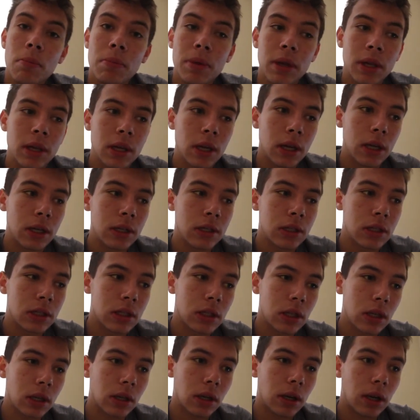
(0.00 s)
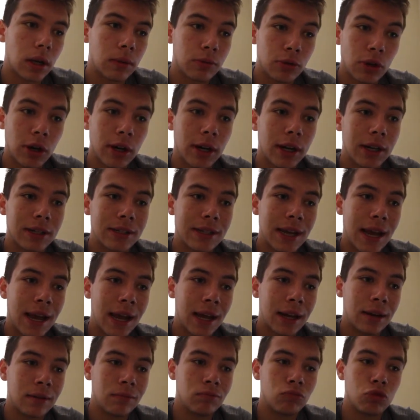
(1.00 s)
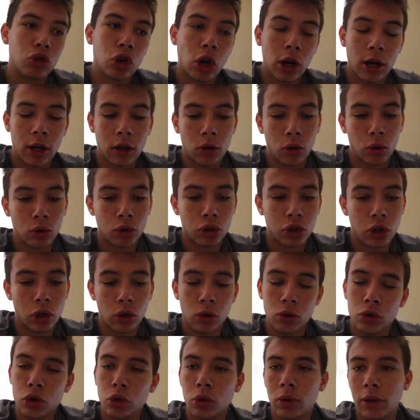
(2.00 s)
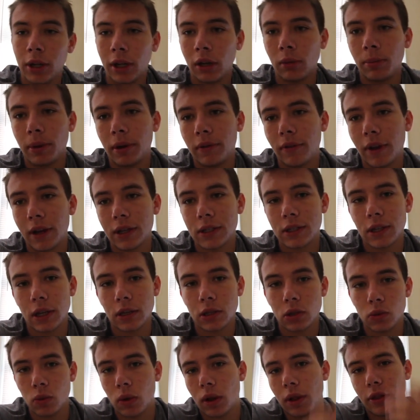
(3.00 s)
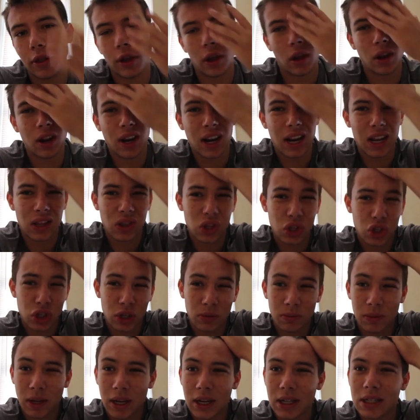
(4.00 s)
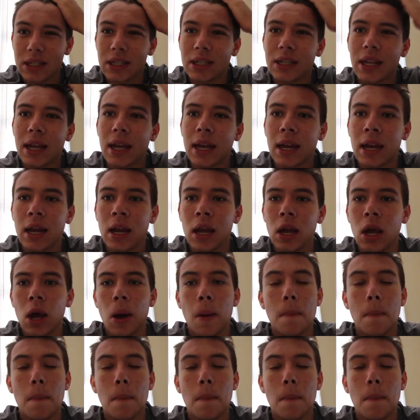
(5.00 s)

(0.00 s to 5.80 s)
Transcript: because I'm trying to get a tan, trying to also do a little bit of exercise as well. I think I'm gonna hit the gym later today,